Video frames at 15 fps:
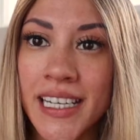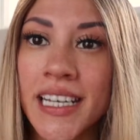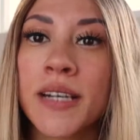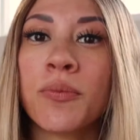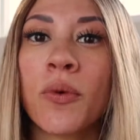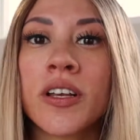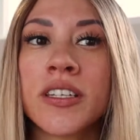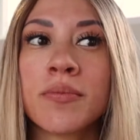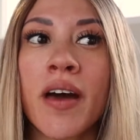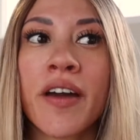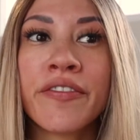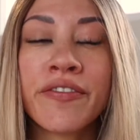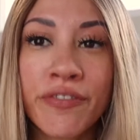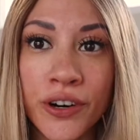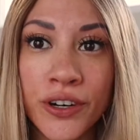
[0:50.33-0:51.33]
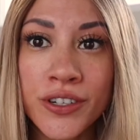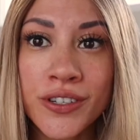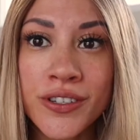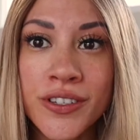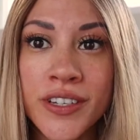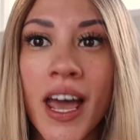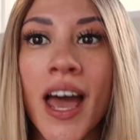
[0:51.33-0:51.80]
It was my
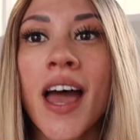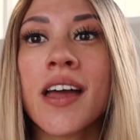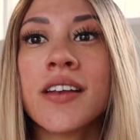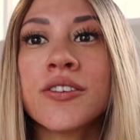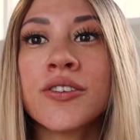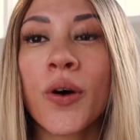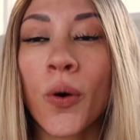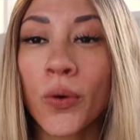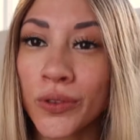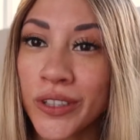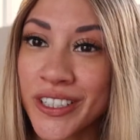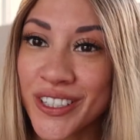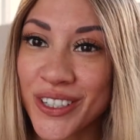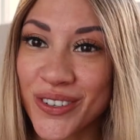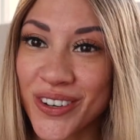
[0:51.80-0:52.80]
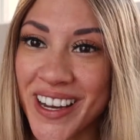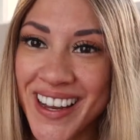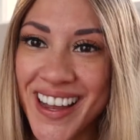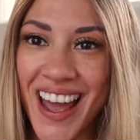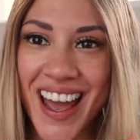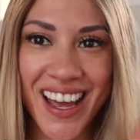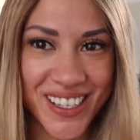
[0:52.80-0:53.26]
first and only
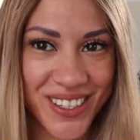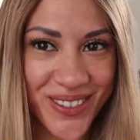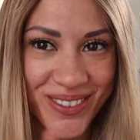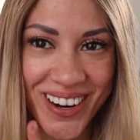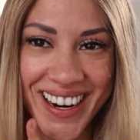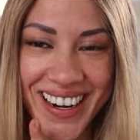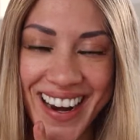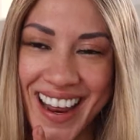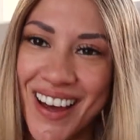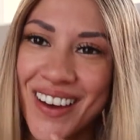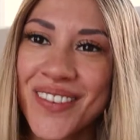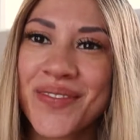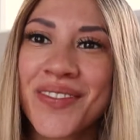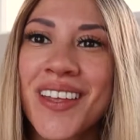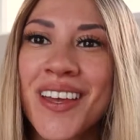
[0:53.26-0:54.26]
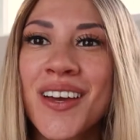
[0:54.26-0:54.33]
degree as of right now.